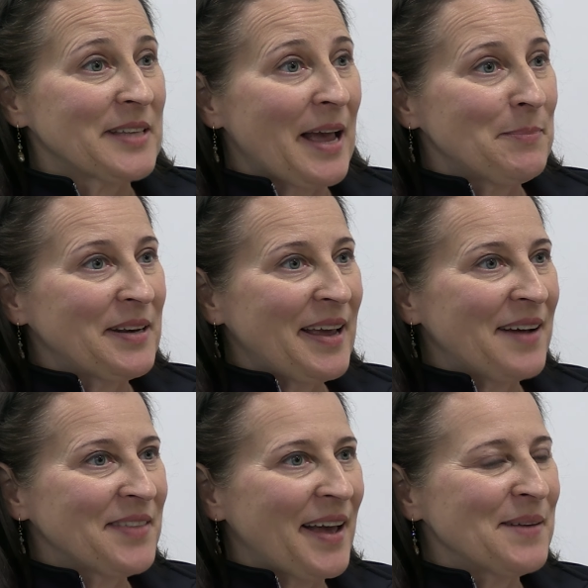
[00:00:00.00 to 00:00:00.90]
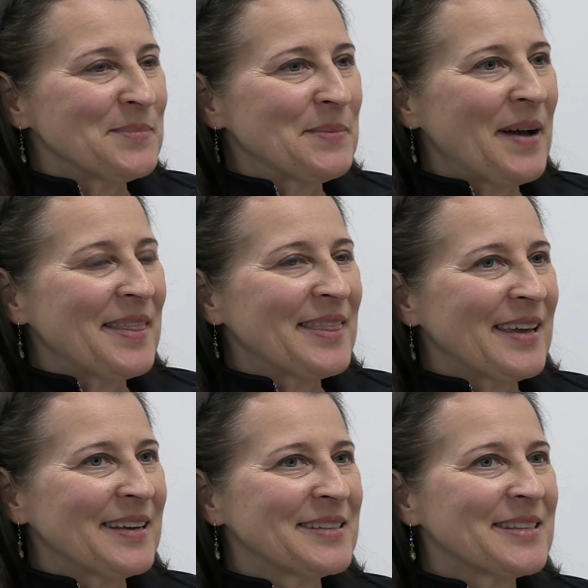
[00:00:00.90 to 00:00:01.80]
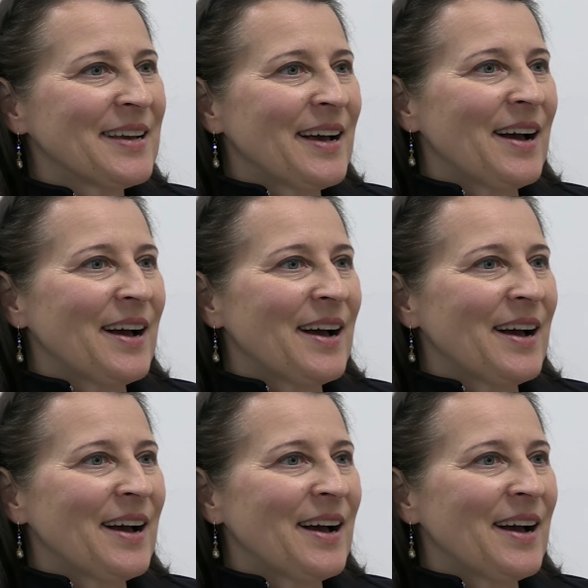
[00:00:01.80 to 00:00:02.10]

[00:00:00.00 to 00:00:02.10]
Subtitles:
happy to have that emblem on things.